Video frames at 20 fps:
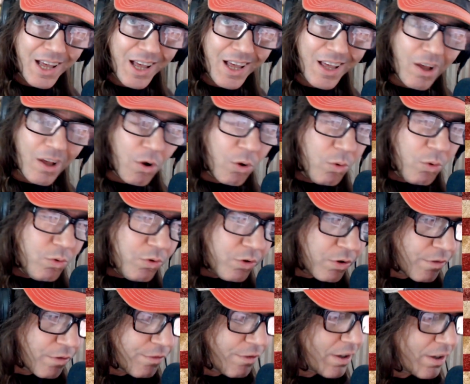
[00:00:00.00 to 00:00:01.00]
I own
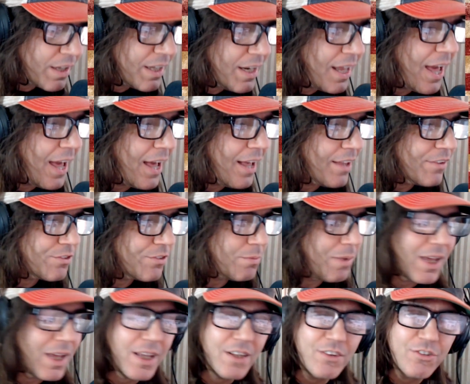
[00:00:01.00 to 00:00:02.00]
your fucking ass,
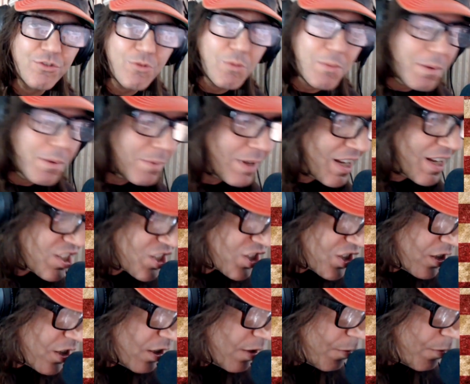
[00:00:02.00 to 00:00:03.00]
man. Just remember that
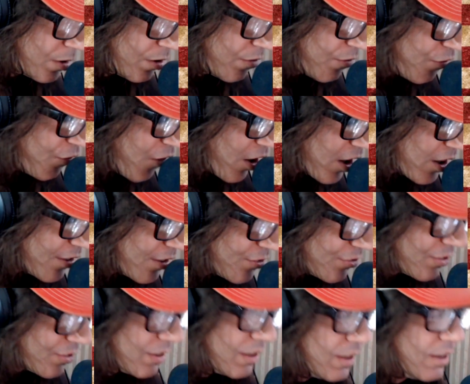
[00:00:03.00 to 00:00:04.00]
shit, motherfuckers.